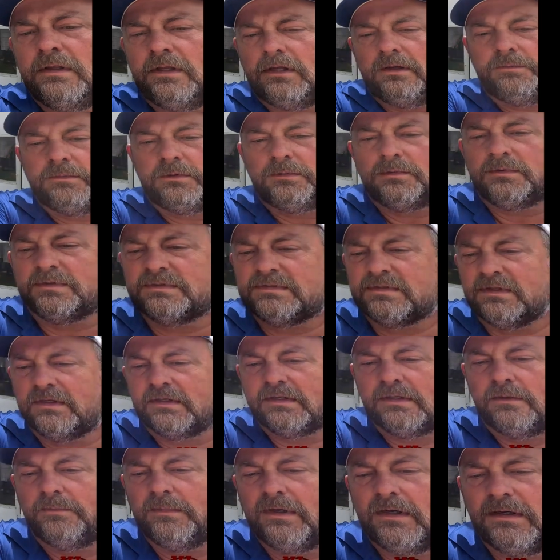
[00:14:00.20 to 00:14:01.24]
I'm almost
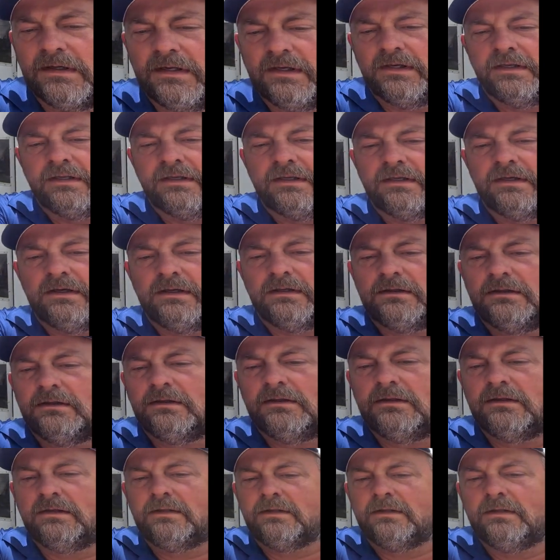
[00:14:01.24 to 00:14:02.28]
thinking about getting
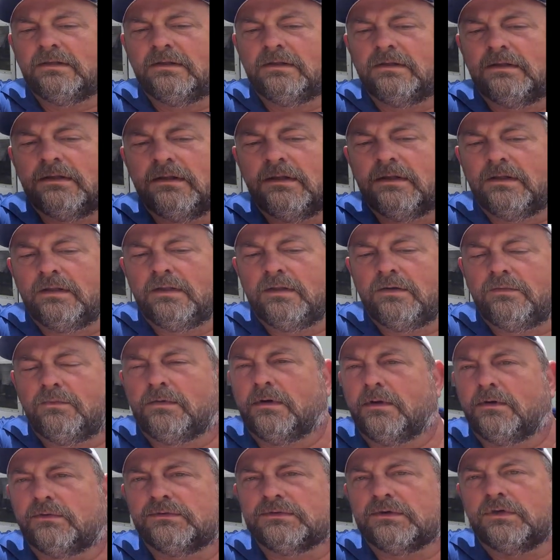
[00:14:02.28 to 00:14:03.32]

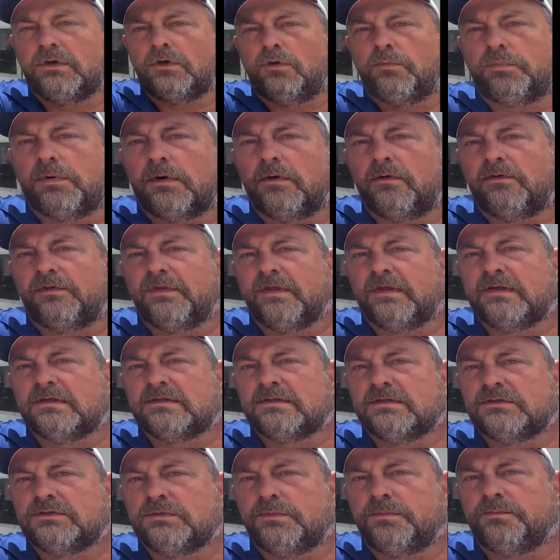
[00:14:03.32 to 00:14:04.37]
one of those GoPro
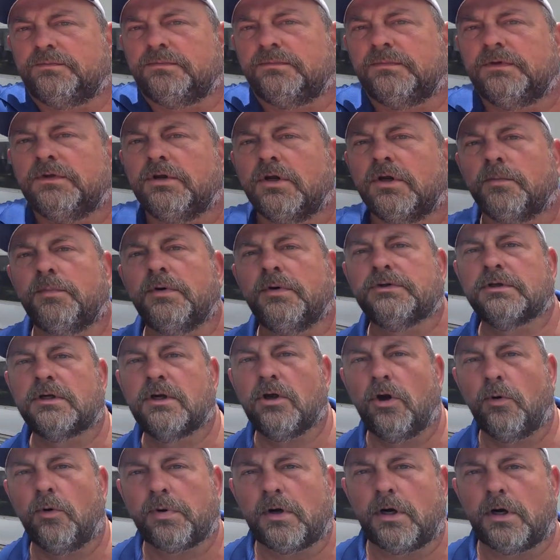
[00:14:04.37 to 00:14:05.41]
things that you can put your
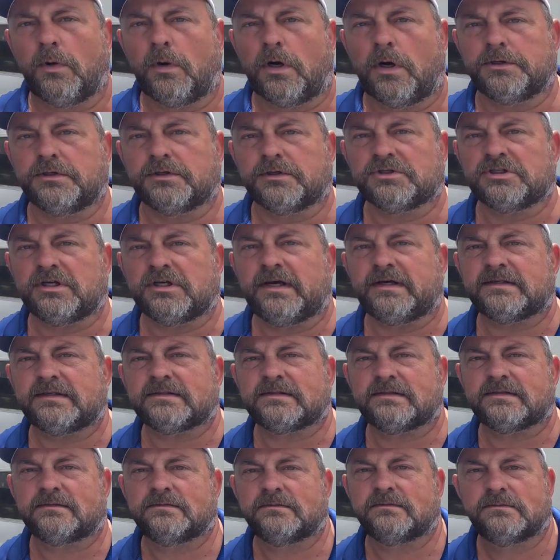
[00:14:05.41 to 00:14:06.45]
GoPro on your
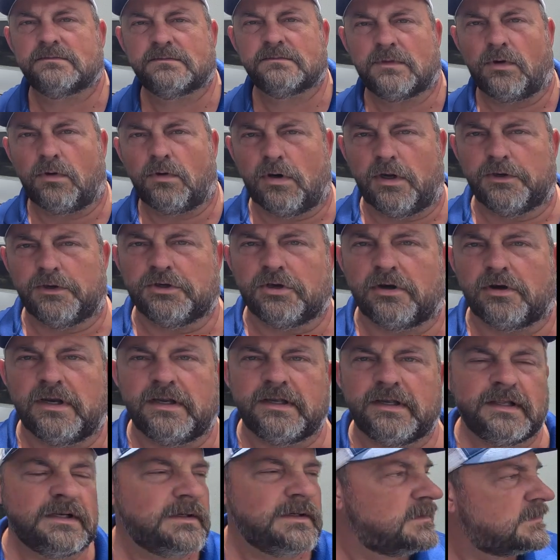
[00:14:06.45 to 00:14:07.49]
chest or on your
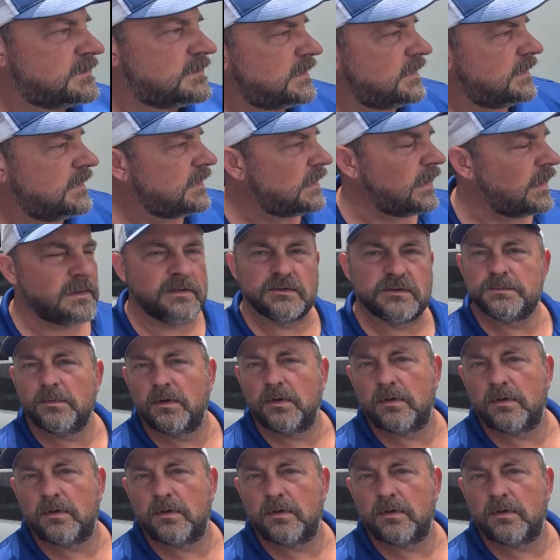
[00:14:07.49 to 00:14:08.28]
head, like those